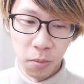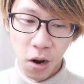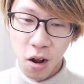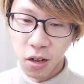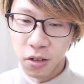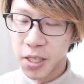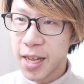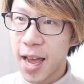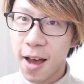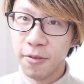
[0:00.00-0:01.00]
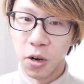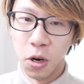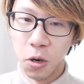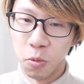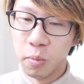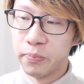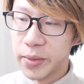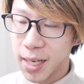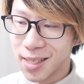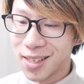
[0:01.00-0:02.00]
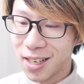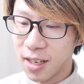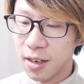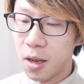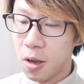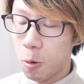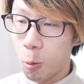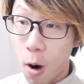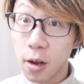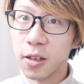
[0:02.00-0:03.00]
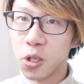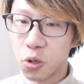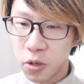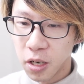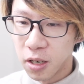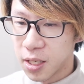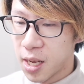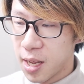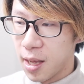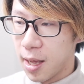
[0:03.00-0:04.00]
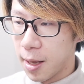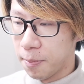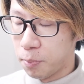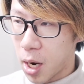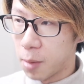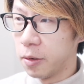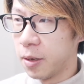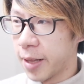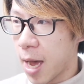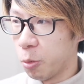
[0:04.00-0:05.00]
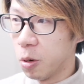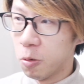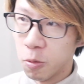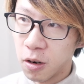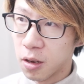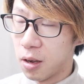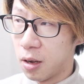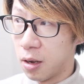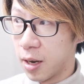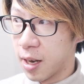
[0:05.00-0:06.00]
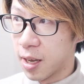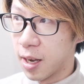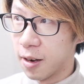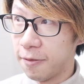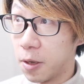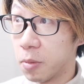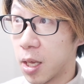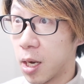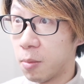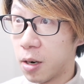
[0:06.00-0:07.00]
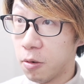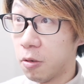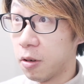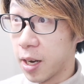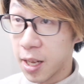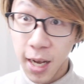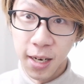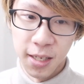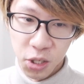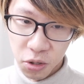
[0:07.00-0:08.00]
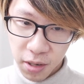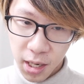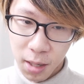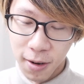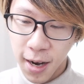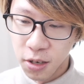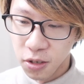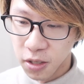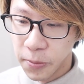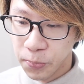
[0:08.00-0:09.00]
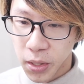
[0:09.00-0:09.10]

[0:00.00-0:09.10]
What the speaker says: Broncolors, they have their own designated wireless triggers, and probably that will work on any kind of film camera or any kind of digital camera actually.